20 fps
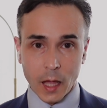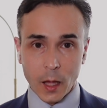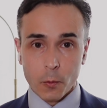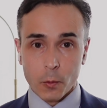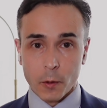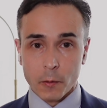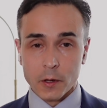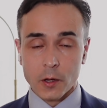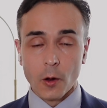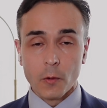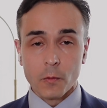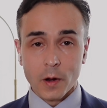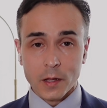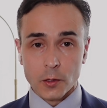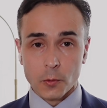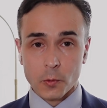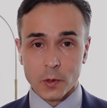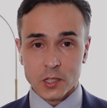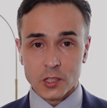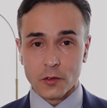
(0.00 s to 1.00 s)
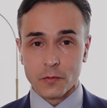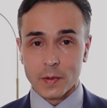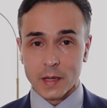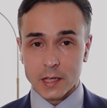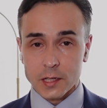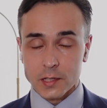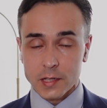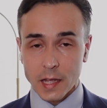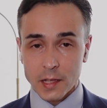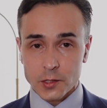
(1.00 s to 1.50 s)
where we don't run the risk of being
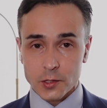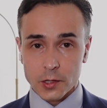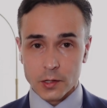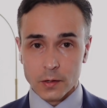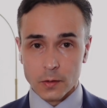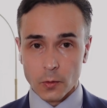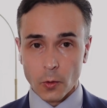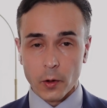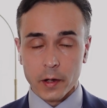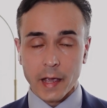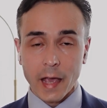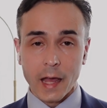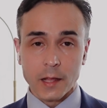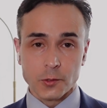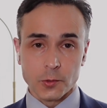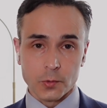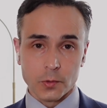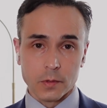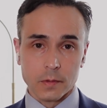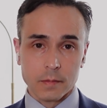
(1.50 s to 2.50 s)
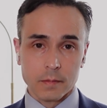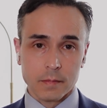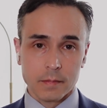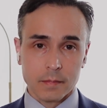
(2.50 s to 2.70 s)
censored or canceled.